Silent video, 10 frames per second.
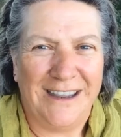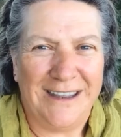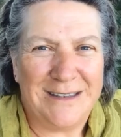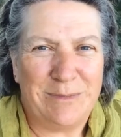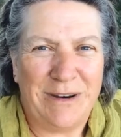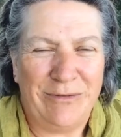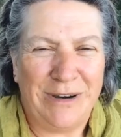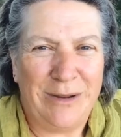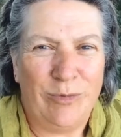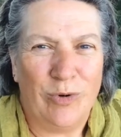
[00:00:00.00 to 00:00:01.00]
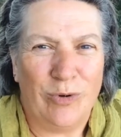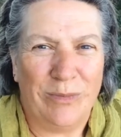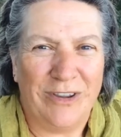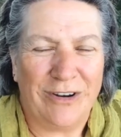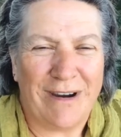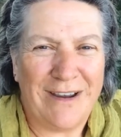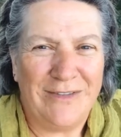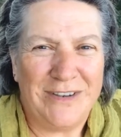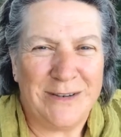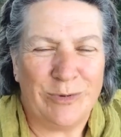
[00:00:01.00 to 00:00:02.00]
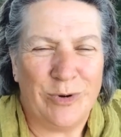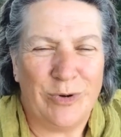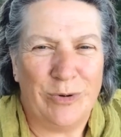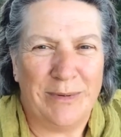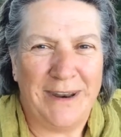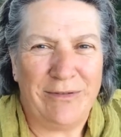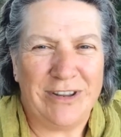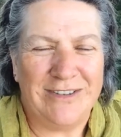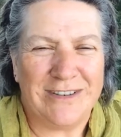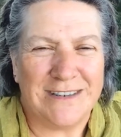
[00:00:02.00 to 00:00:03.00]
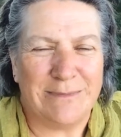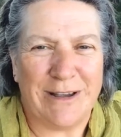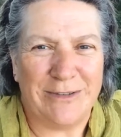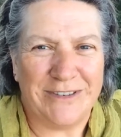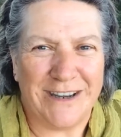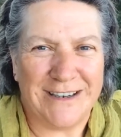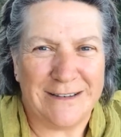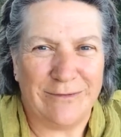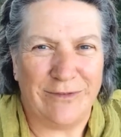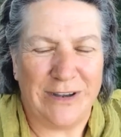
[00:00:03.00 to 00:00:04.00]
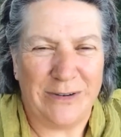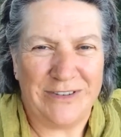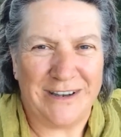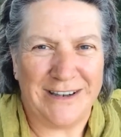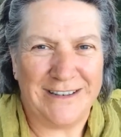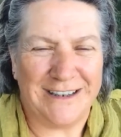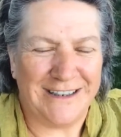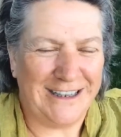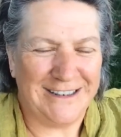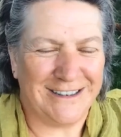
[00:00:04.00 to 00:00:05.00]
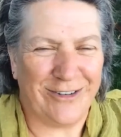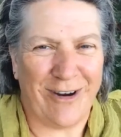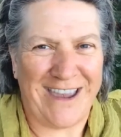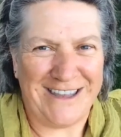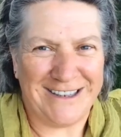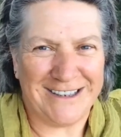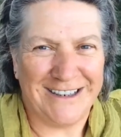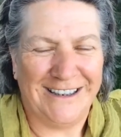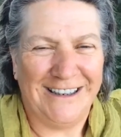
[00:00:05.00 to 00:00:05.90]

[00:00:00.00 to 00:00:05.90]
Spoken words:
it's been really warm and the ground is warm and everything just smells nice and feels nice. It's great.